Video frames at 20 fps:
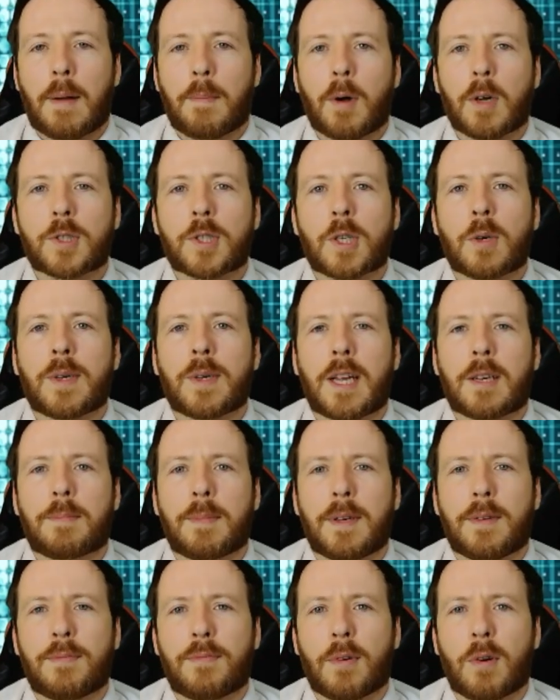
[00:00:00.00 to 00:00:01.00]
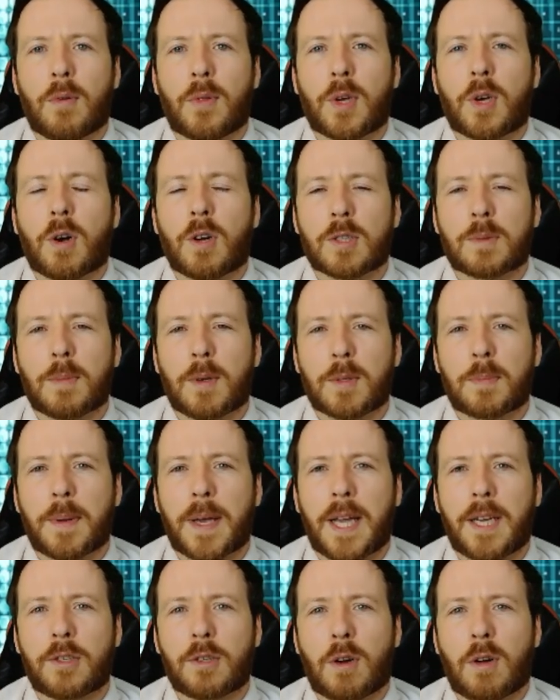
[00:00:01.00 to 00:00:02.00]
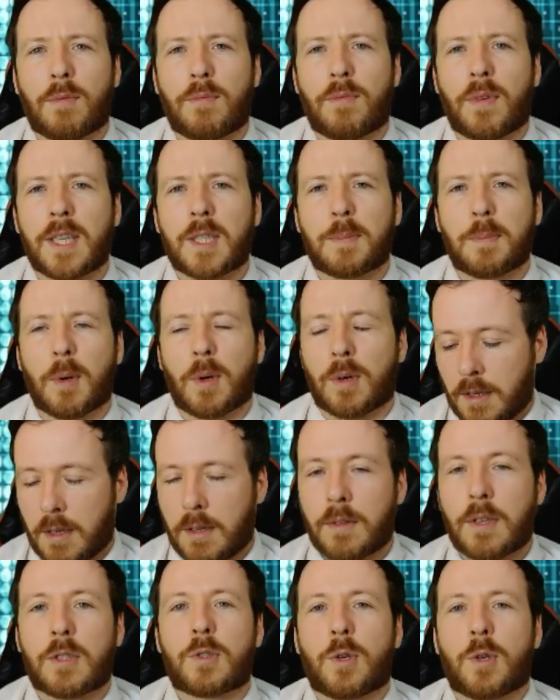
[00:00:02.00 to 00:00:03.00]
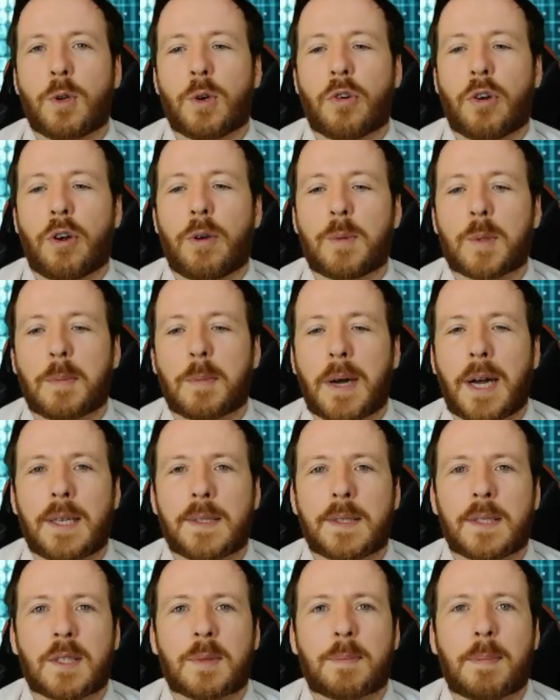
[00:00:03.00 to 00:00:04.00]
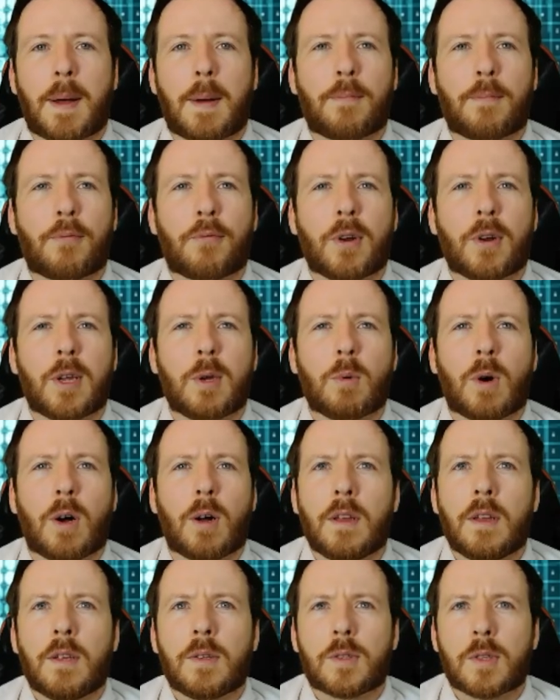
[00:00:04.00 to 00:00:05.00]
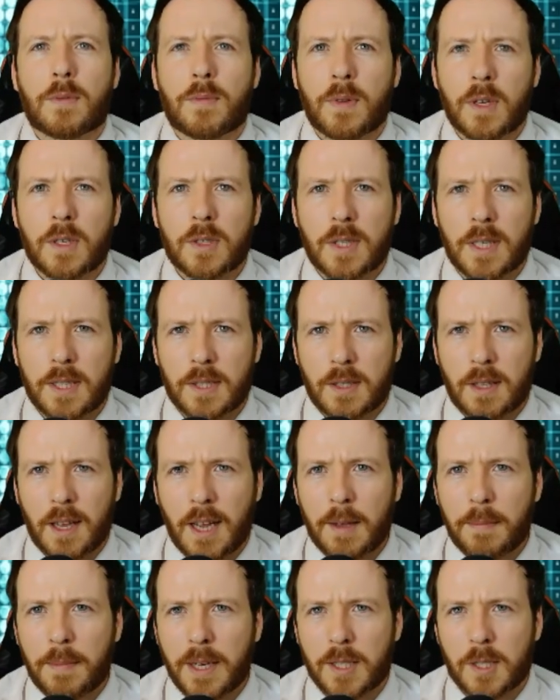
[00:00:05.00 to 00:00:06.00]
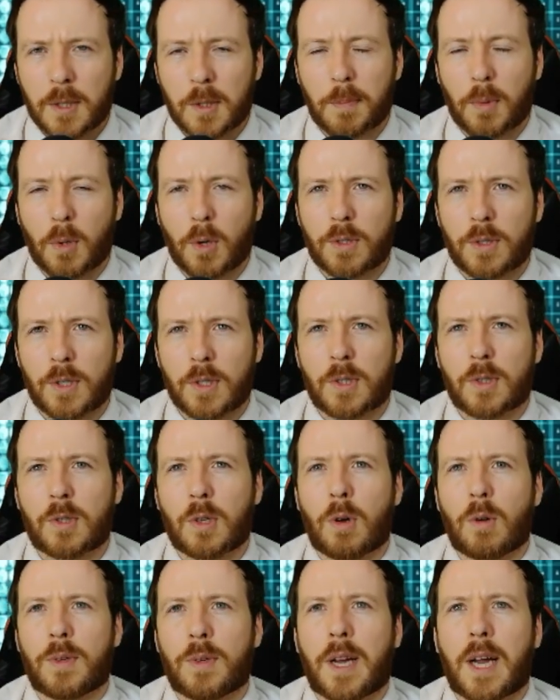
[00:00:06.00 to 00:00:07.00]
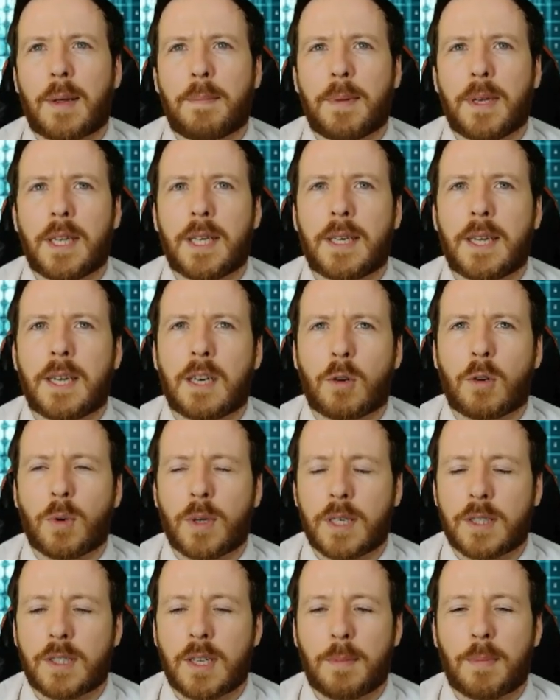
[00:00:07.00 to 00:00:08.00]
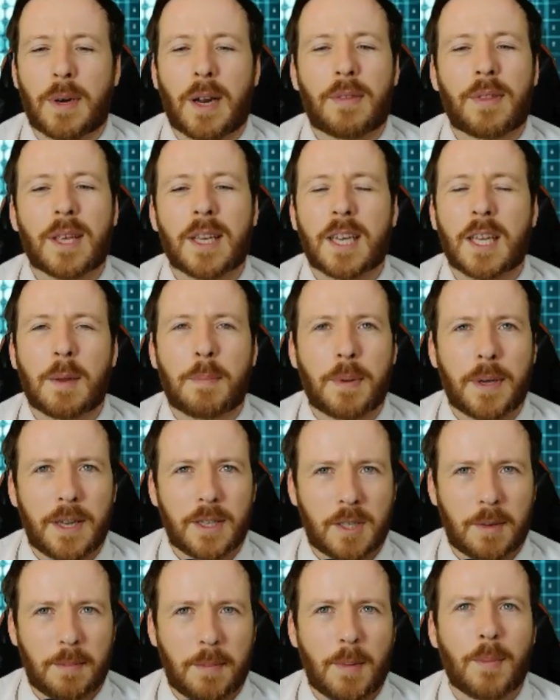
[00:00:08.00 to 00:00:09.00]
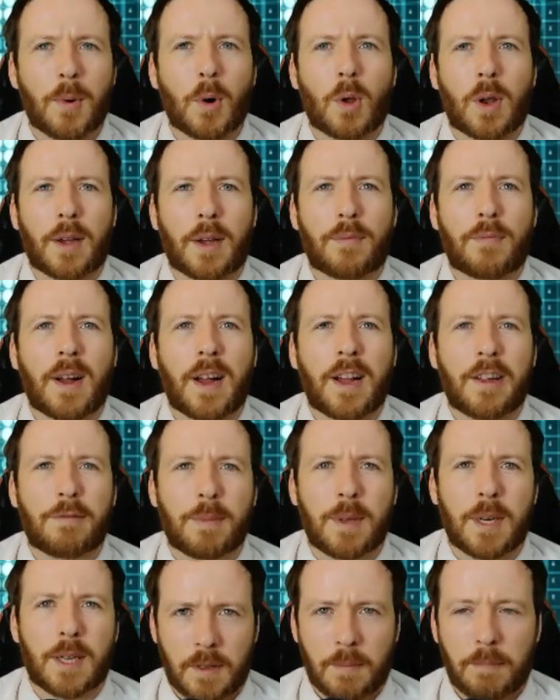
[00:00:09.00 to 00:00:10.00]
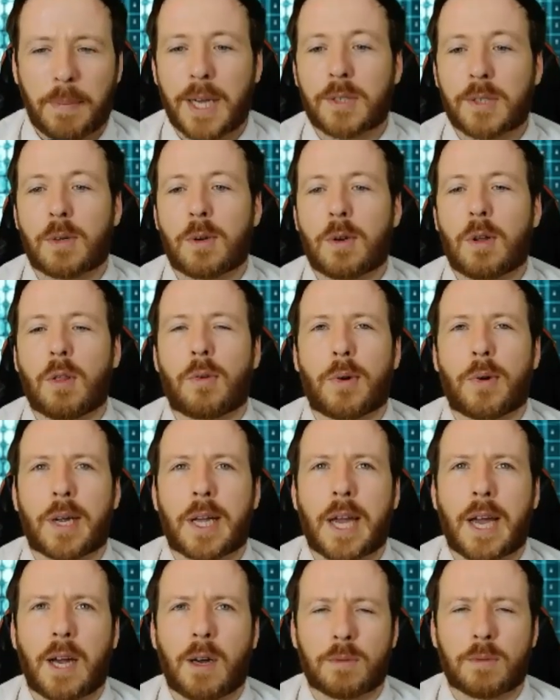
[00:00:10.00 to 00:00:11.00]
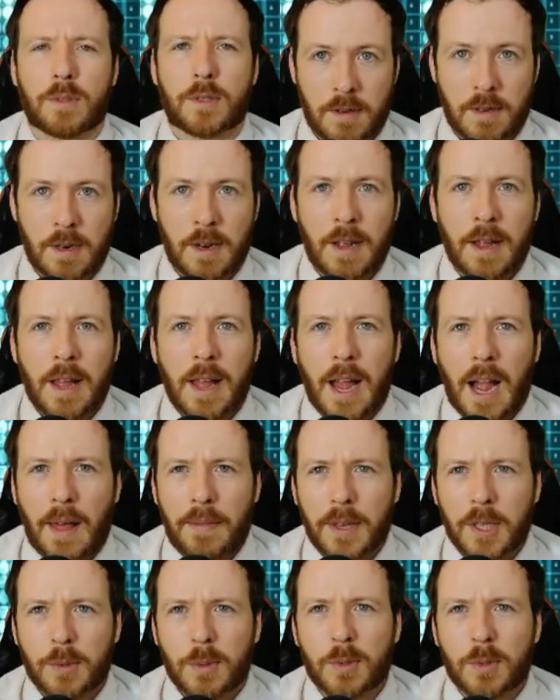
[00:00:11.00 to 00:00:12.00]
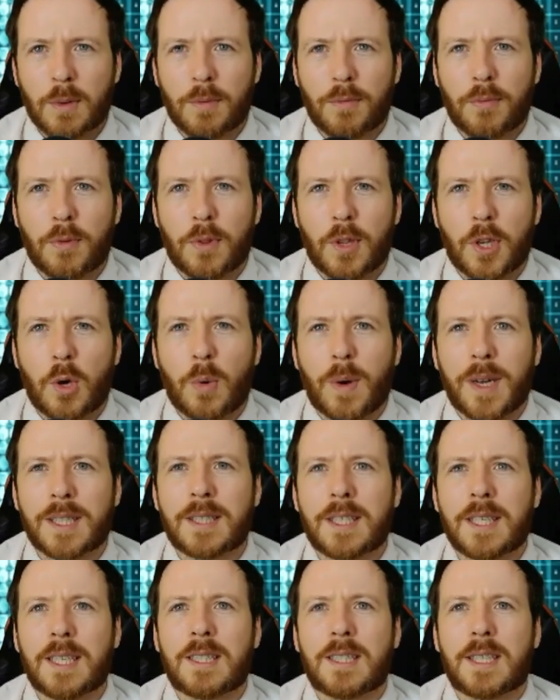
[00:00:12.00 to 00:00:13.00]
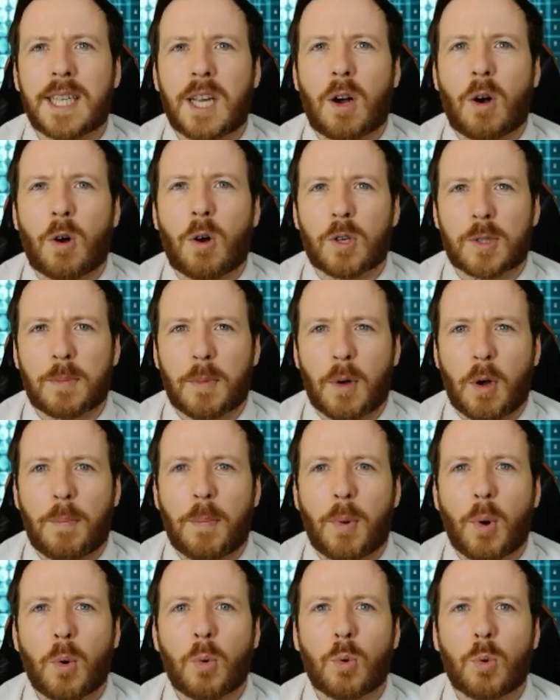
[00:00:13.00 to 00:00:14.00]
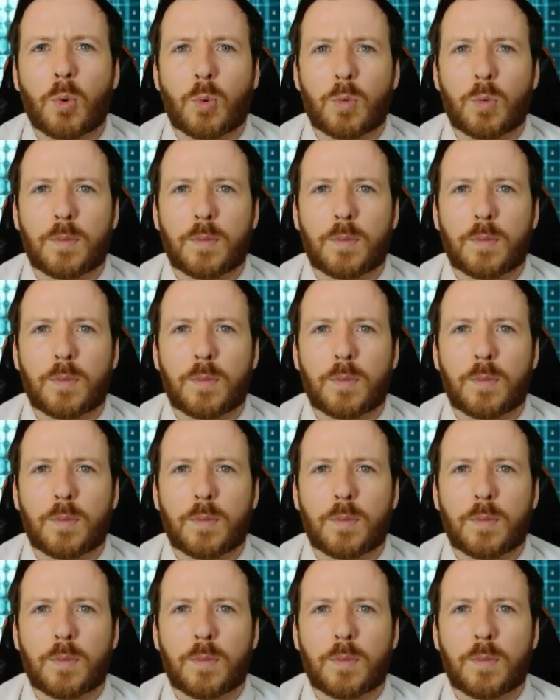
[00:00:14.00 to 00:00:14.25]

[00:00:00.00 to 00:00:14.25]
I'm also an admin for the Cosmos page on Facebook. There's two groups, mine is the spam-free one. So firstly, it's claimed the exploiter stole 9 million in liquidity, but I think it appears to be more like 5 million based on other accounts. And this was done through the USDC Osmo pool.